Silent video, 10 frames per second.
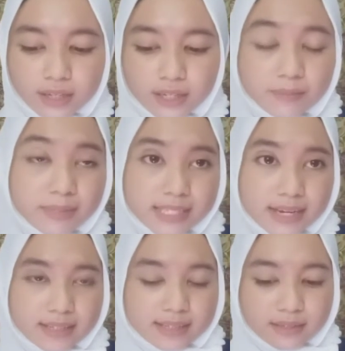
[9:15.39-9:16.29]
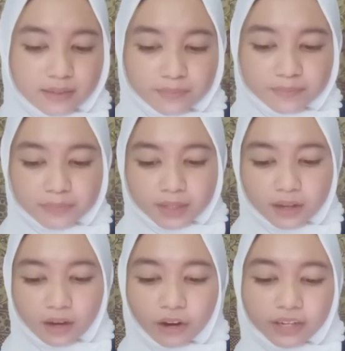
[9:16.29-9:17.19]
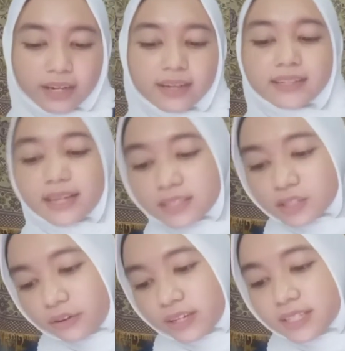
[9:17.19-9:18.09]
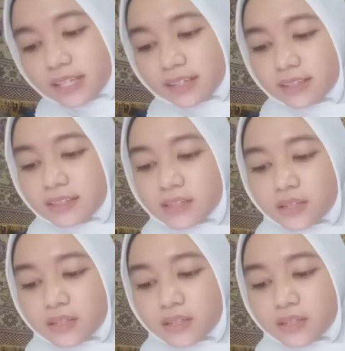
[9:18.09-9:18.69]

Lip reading: imitate. Okay, next question is,